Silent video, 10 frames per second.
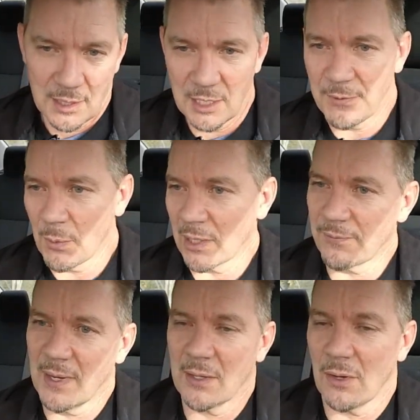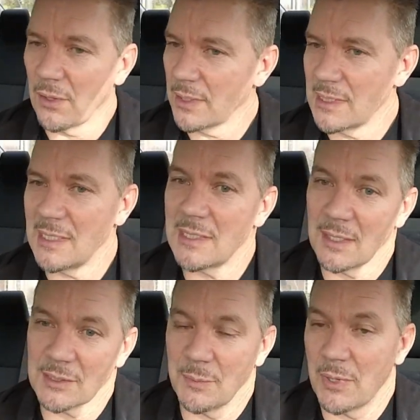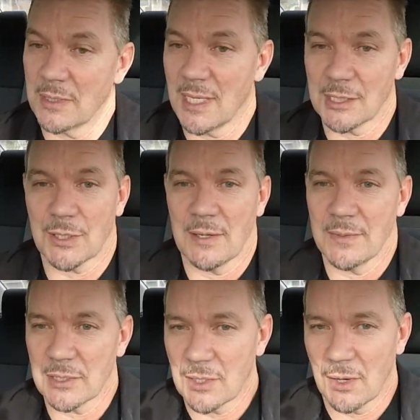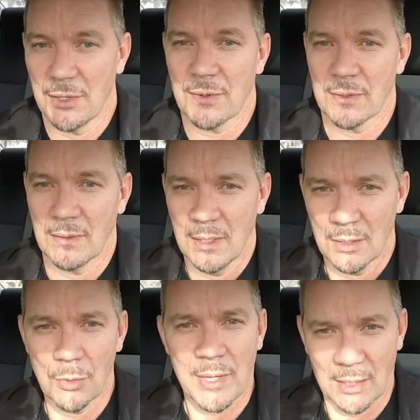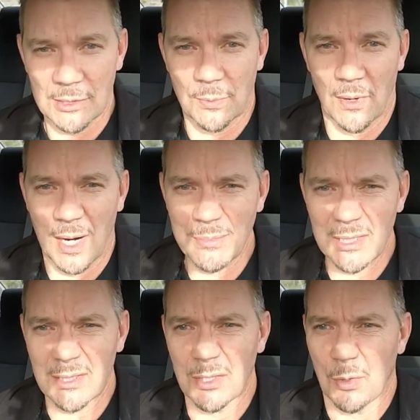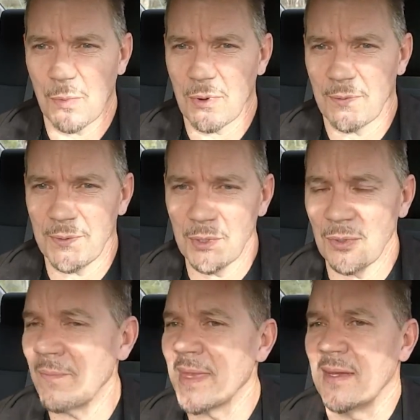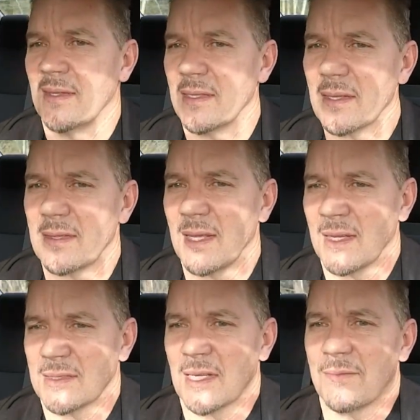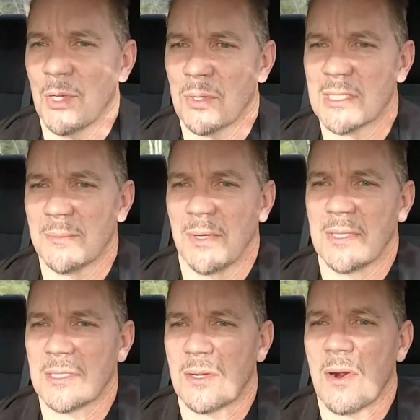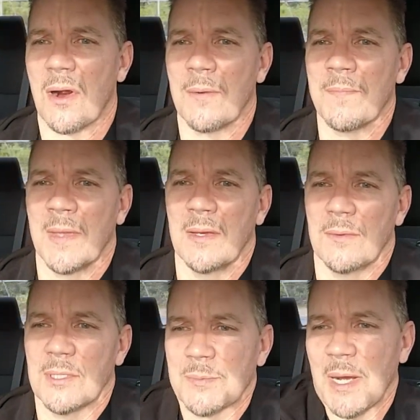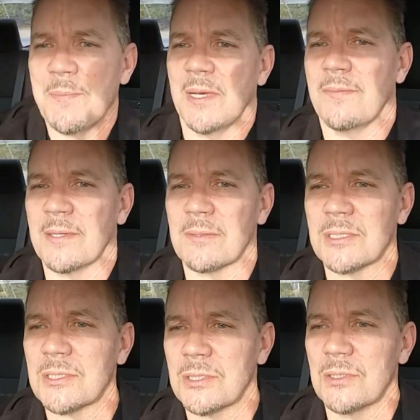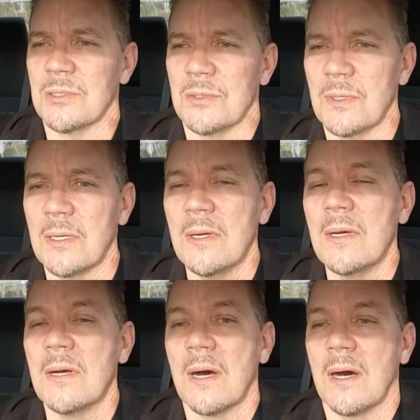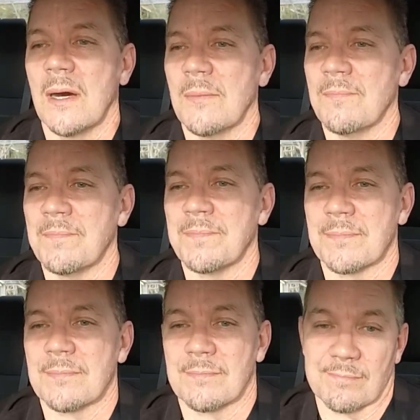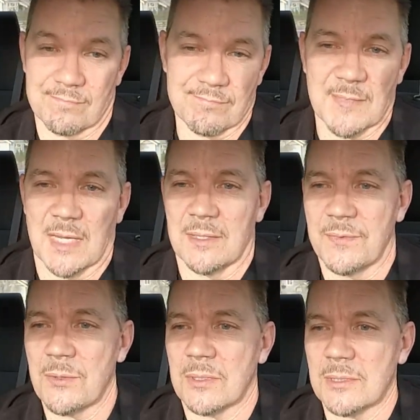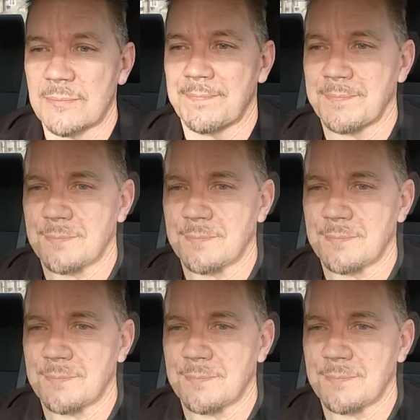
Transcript: If you want to find all the details about a test drive on this car, you can look elsewhere. I'm just going to go over a few little things that I've noticed about this car, which might be of interest to um, the viewers.